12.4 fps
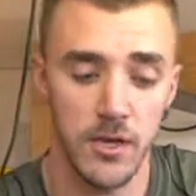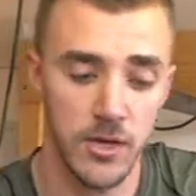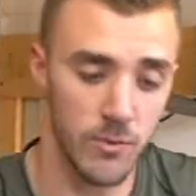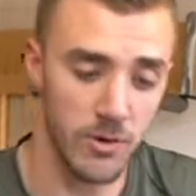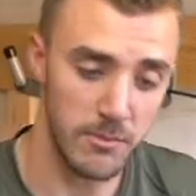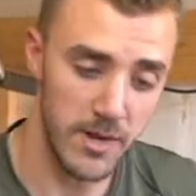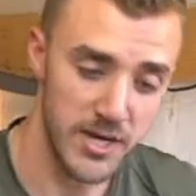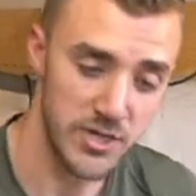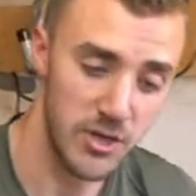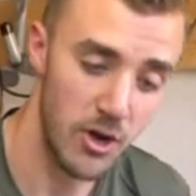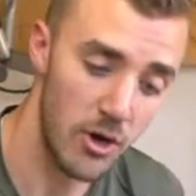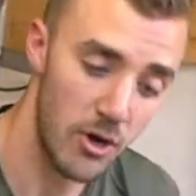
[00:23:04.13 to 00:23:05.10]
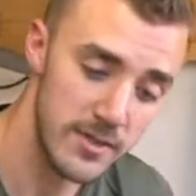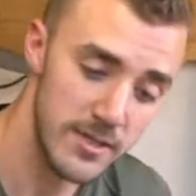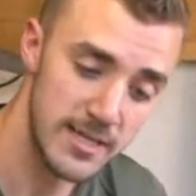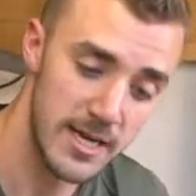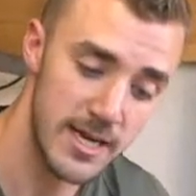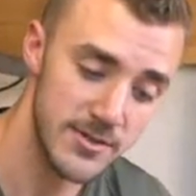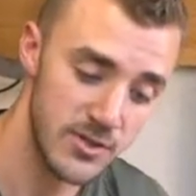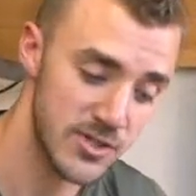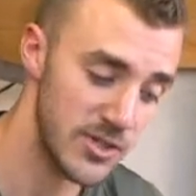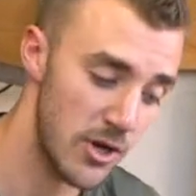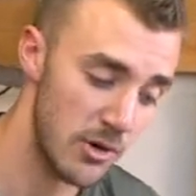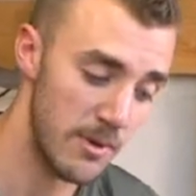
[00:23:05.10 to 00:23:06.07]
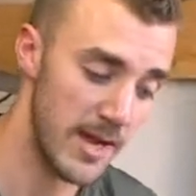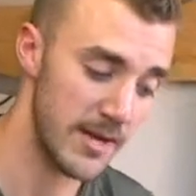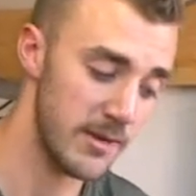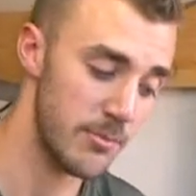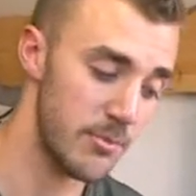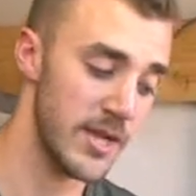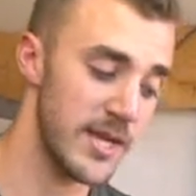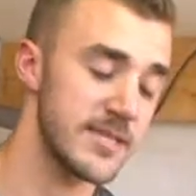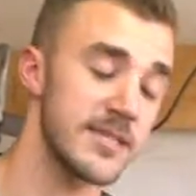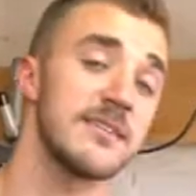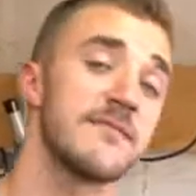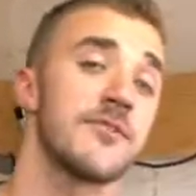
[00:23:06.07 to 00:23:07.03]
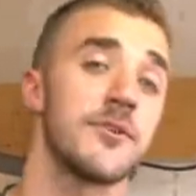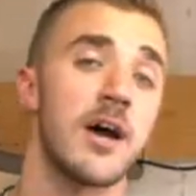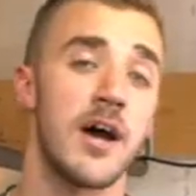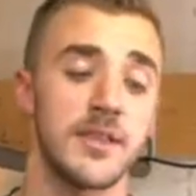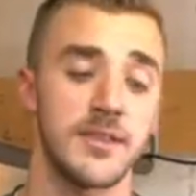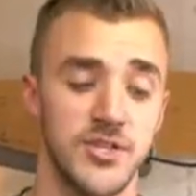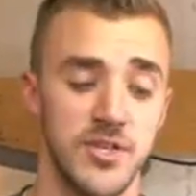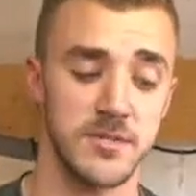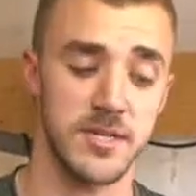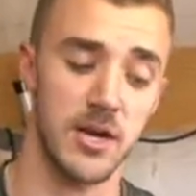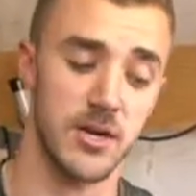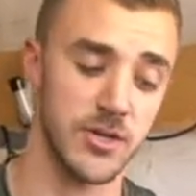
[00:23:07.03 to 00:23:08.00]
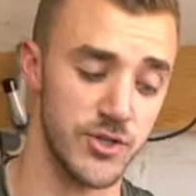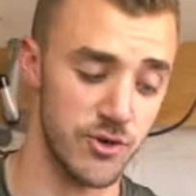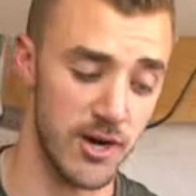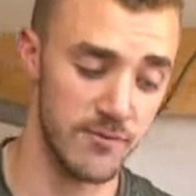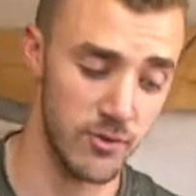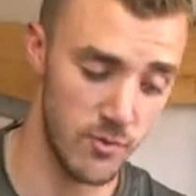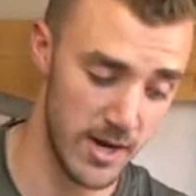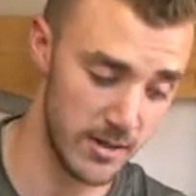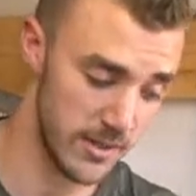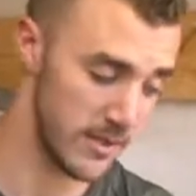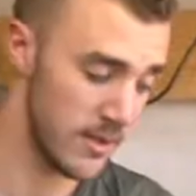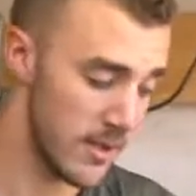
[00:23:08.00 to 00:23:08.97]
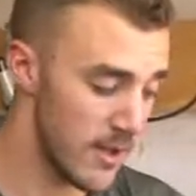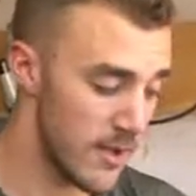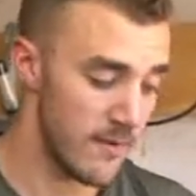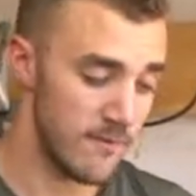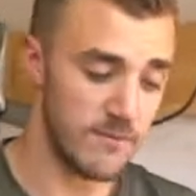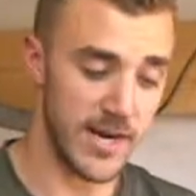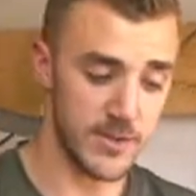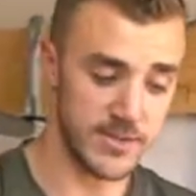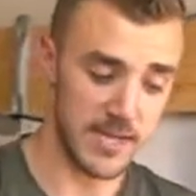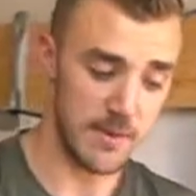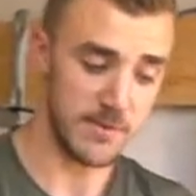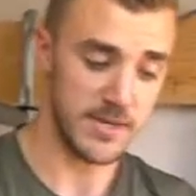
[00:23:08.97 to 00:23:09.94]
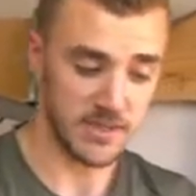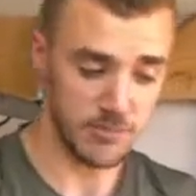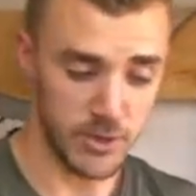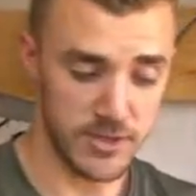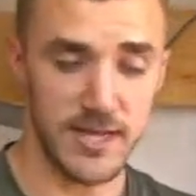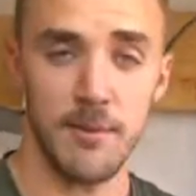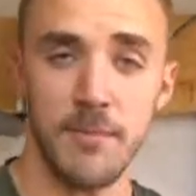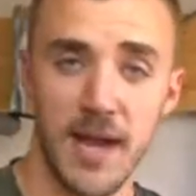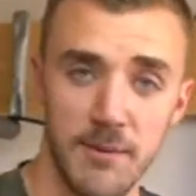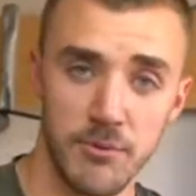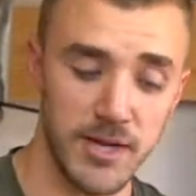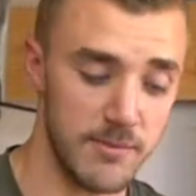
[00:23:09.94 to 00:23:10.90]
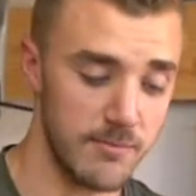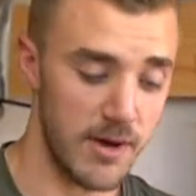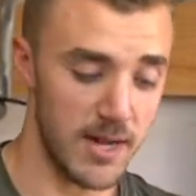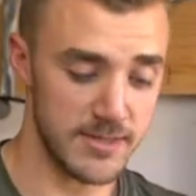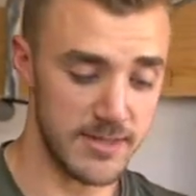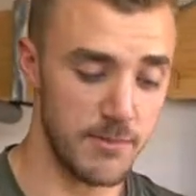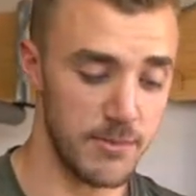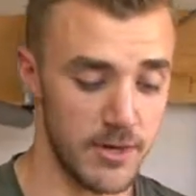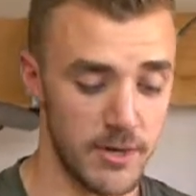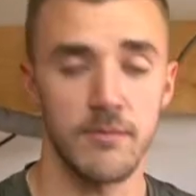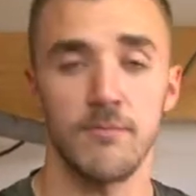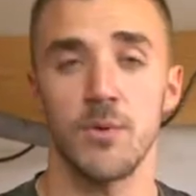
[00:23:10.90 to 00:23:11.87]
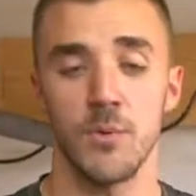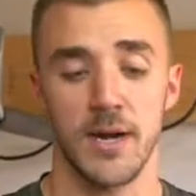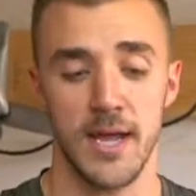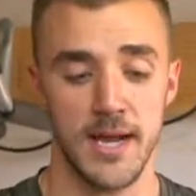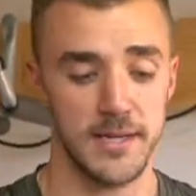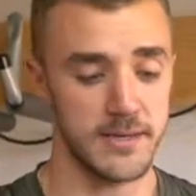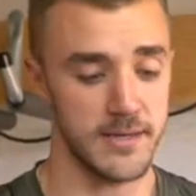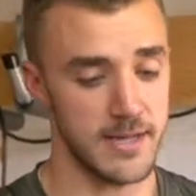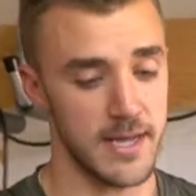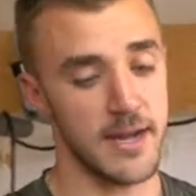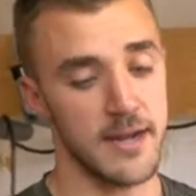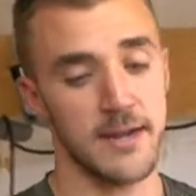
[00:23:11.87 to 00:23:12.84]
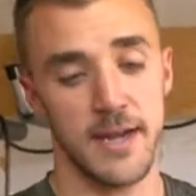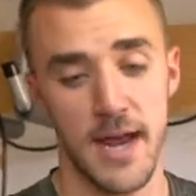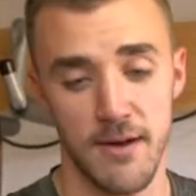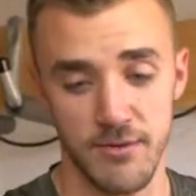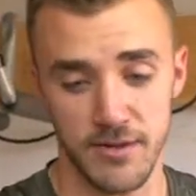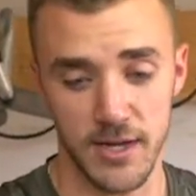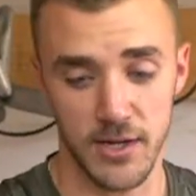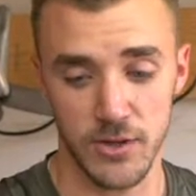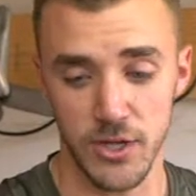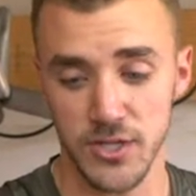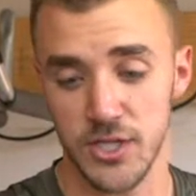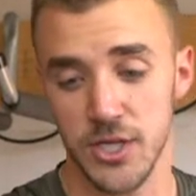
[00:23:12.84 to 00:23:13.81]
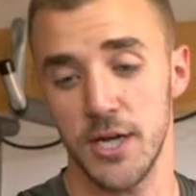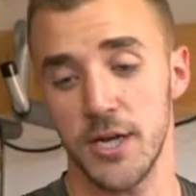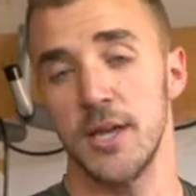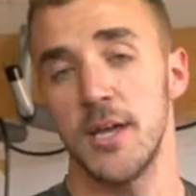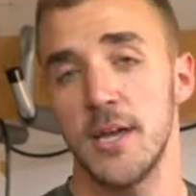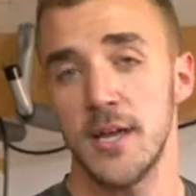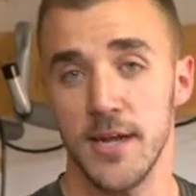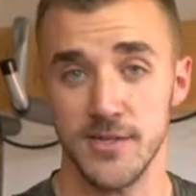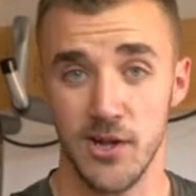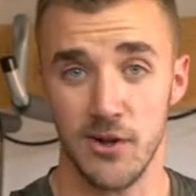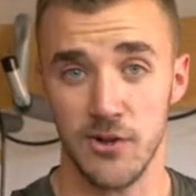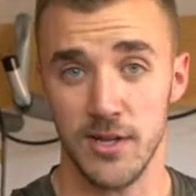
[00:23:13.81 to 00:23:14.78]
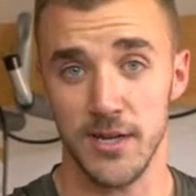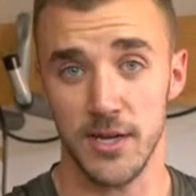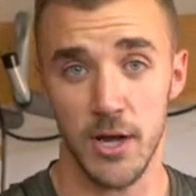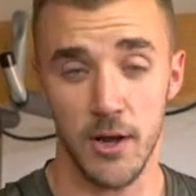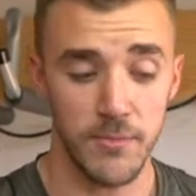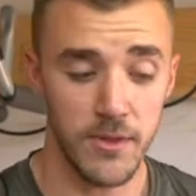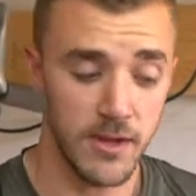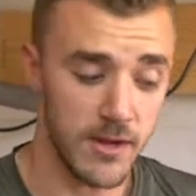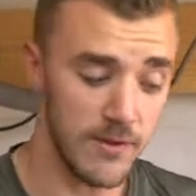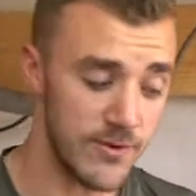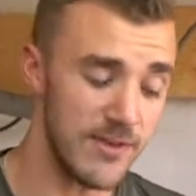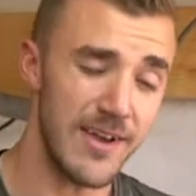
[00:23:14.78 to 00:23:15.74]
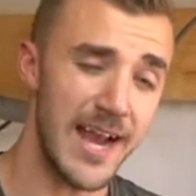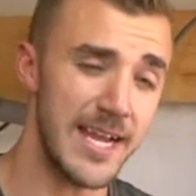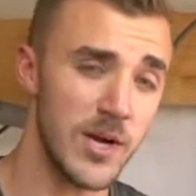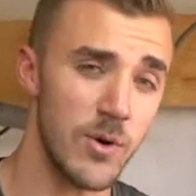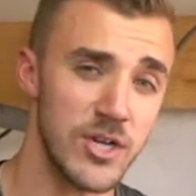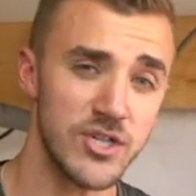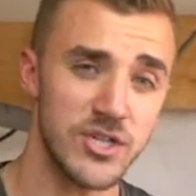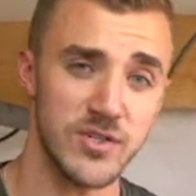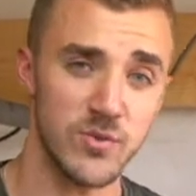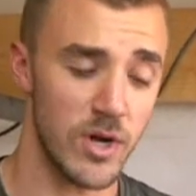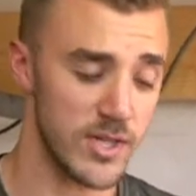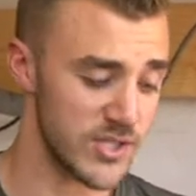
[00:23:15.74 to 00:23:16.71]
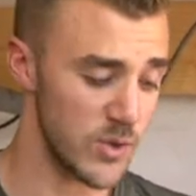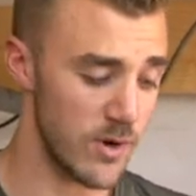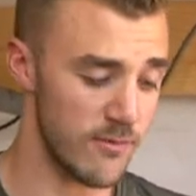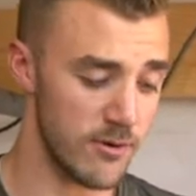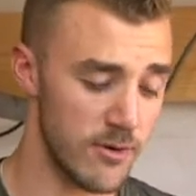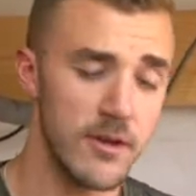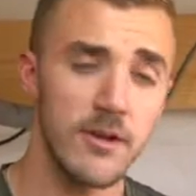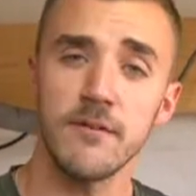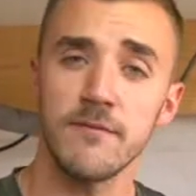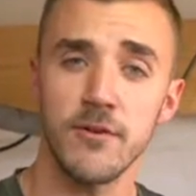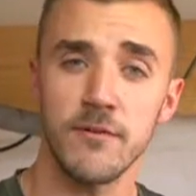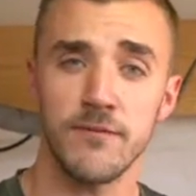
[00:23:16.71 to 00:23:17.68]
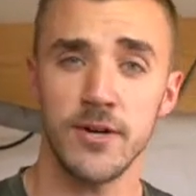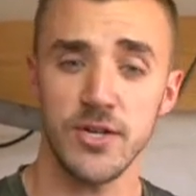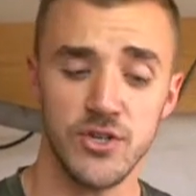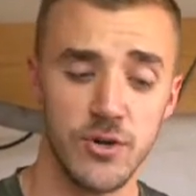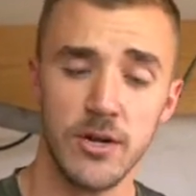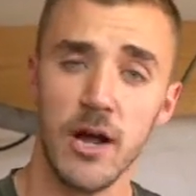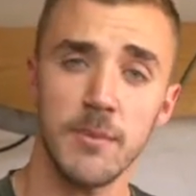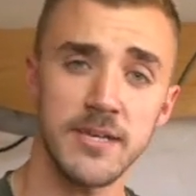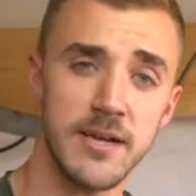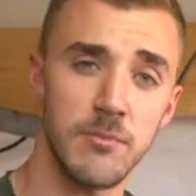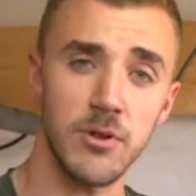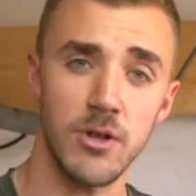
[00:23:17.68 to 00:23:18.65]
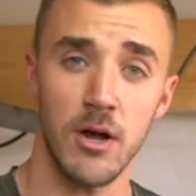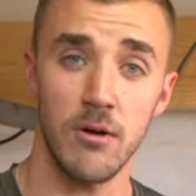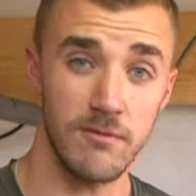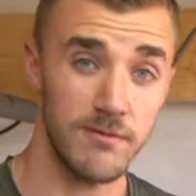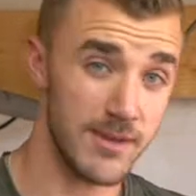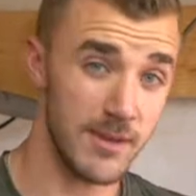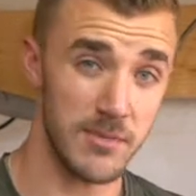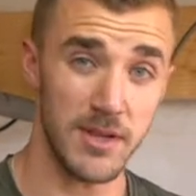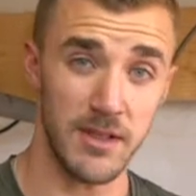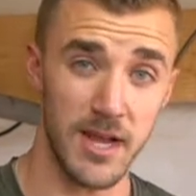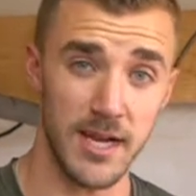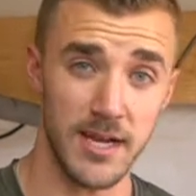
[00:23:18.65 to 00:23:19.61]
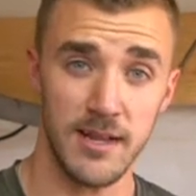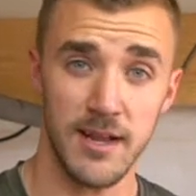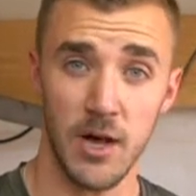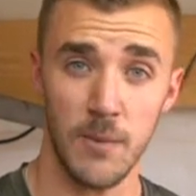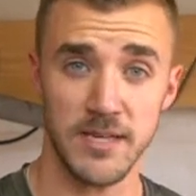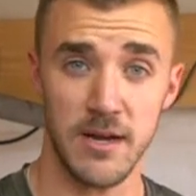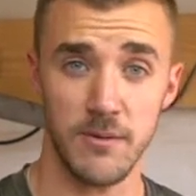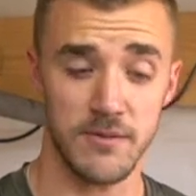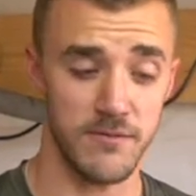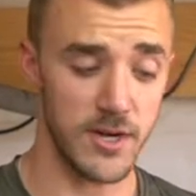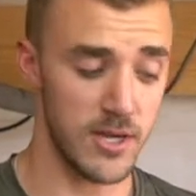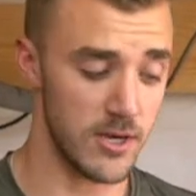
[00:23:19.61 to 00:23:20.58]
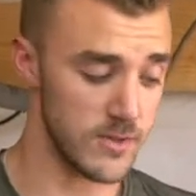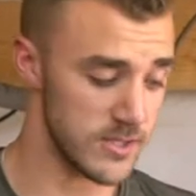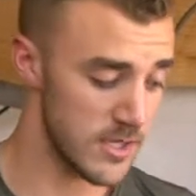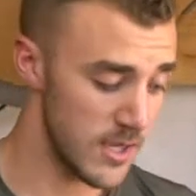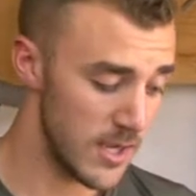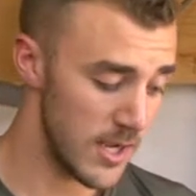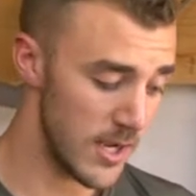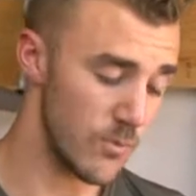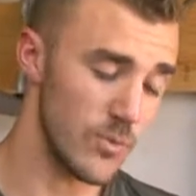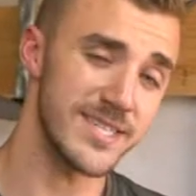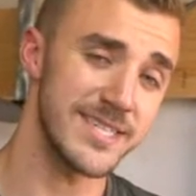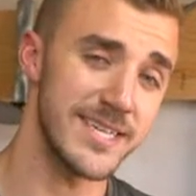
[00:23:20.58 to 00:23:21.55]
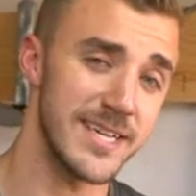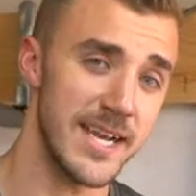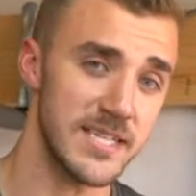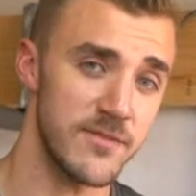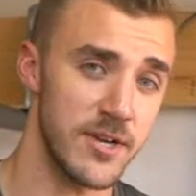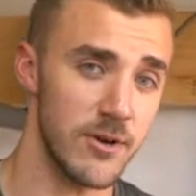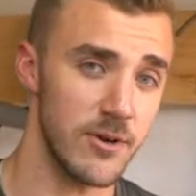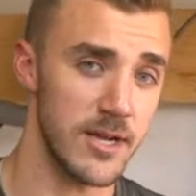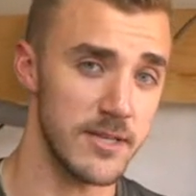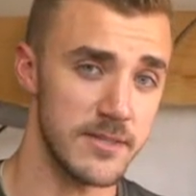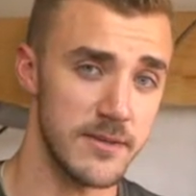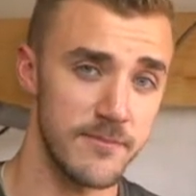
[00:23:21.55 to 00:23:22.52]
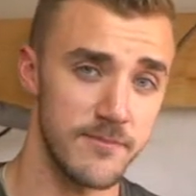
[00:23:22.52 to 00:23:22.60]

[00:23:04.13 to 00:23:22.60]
You wanna make sure that all these guys are snug back into place, because if they're not, the Jeep's not gonna drive correctly. Final step is to put that back plate on top of here. We went ahead and did that. Everything looks good. It's all clean to go. If you have any questions whatsoever, feel free to shoot a comment down below. Give me a like, it helps out with the videos, and we'll see you next video, guys.